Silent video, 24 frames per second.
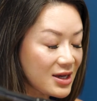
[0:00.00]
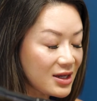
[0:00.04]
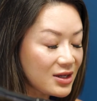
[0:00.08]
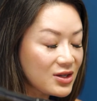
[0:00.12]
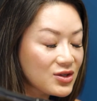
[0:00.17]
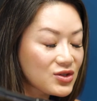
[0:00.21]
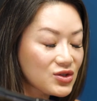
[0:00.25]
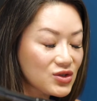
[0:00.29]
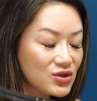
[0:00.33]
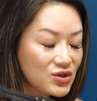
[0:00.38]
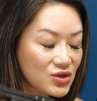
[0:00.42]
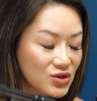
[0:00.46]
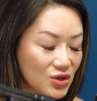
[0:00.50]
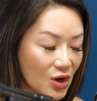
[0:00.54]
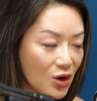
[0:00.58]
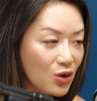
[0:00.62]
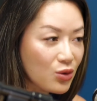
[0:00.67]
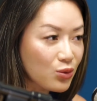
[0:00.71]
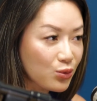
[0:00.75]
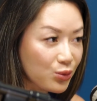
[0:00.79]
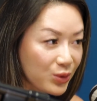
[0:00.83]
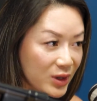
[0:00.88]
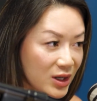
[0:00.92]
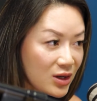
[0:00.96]
It is
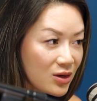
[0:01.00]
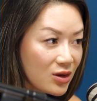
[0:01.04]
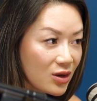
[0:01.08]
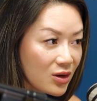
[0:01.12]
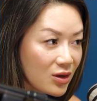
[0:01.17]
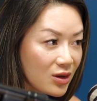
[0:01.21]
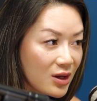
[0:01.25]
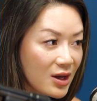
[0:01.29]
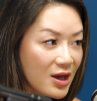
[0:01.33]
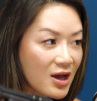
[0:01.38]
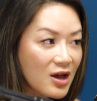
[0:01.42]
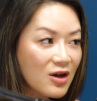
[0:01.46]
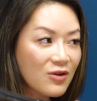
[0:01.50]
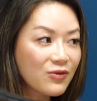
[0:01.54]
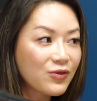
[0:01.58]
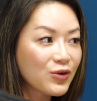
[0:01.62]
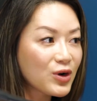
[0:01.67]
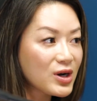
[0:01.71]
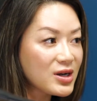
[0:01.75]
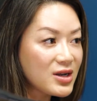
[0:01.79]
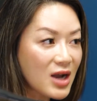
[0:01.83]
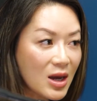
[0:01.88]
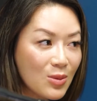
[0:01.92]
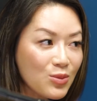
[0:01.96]
so real
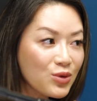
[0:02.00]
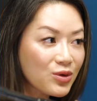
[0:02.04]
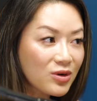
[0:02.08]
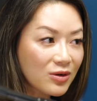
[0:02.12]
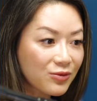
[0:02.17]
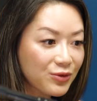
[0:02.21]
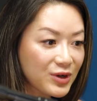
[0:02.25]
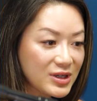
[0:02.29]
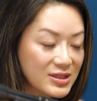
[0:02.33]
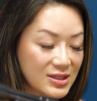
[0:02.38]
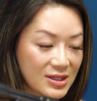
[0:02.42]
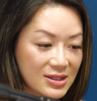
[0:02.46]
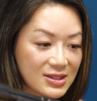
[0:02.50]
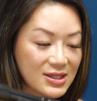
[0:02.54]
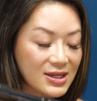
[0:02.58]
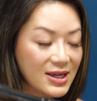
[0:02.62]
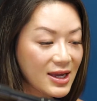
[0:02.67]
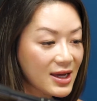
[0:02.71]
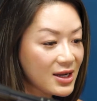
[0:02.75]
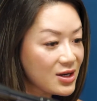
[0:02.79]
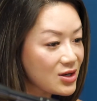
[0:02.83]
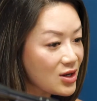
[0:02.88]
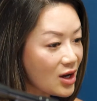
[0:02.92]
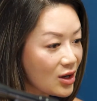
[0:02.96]
for a number of reasons.
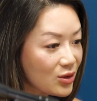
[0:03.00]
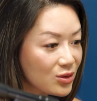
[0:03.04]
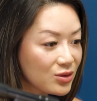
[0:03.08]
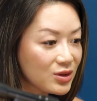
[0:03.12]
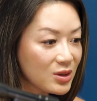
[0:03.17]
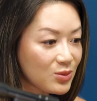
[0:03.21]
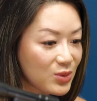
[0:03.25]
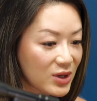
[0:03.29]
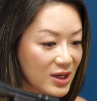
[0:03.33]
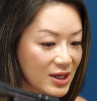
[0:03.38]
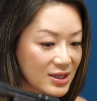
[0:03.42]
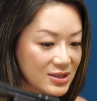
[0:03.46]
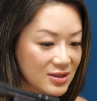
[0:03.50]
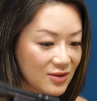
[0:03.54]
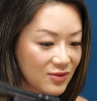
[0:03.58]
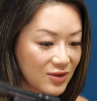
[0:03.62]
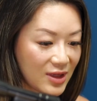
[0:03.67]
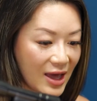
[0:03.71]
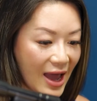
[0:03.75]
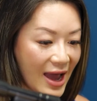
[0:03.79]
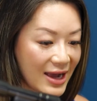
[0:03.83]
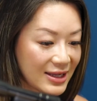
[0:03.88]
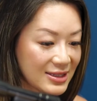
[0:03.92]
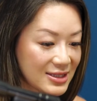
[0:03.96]
Again, not only because of
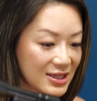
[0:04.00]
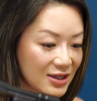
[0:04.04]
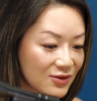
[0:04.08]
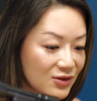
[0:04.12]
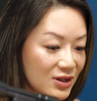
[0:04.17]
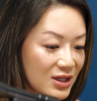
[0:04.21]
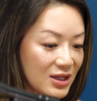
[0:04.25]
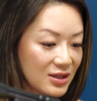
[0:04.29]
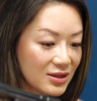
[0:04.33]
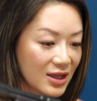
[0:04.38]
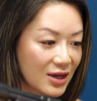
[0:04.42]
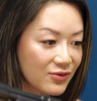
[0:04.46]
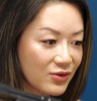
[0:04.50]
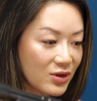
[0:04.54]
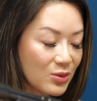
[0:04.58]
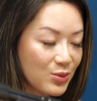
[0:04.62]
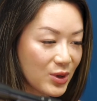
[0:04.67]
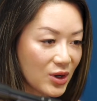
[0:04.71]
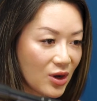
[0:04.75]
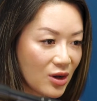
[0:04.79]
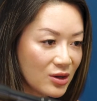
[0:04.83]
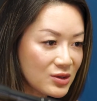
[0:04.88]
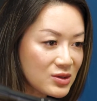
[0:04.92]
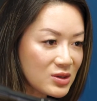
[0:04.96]
the activity level,
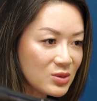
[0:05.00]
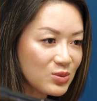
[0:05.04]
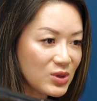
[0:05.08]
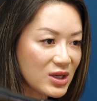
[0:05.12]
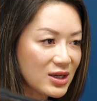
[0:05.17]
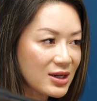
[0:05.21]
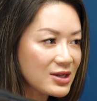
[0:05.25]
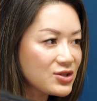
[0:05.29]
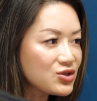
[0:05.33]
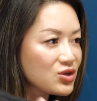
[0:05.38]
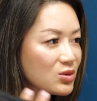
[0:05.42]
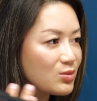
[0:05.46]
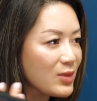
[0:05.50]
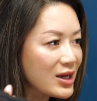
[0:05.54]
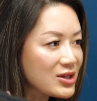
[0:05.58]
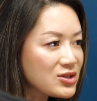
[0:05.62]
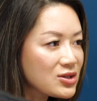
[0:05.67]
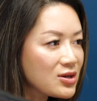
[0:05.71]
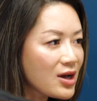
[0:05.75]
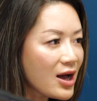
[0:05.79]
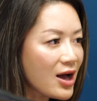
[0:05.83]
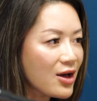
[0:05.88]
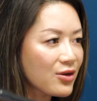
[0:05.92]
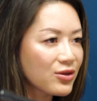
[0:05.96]
but also because your
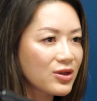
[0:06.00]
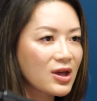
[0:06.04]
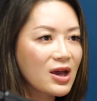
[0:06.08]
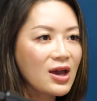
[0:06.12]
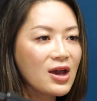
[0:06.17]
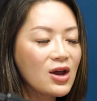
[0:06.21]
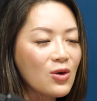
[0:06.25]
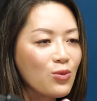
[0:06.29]
mental health.